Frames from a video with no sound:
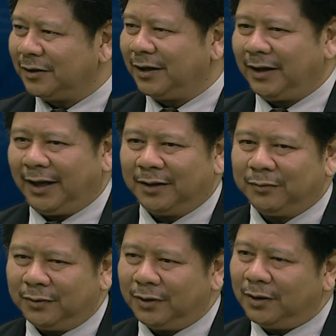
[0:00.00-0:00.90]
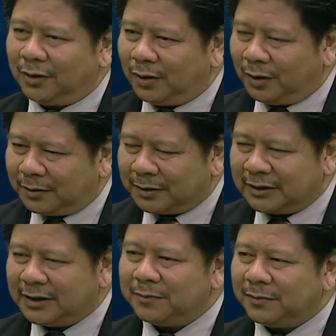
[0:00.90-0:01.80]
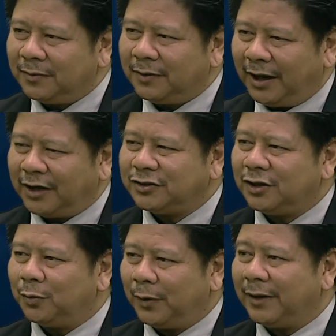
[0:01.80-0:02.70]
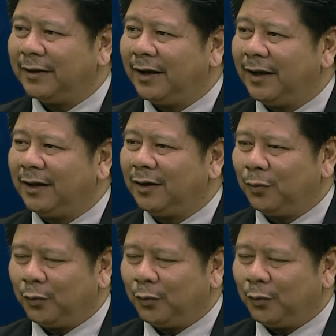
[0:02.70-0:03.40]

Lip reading: Okay, and the team actually went there